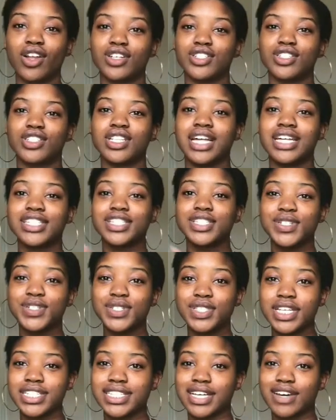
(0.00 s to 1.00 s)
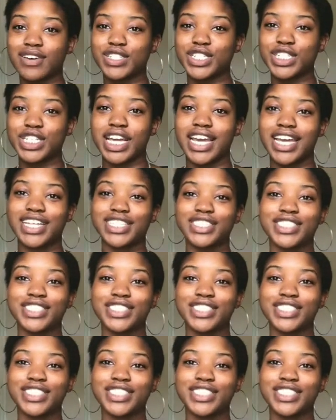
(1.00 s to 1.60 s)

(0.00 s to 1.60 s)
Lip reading: So that's two things I would change.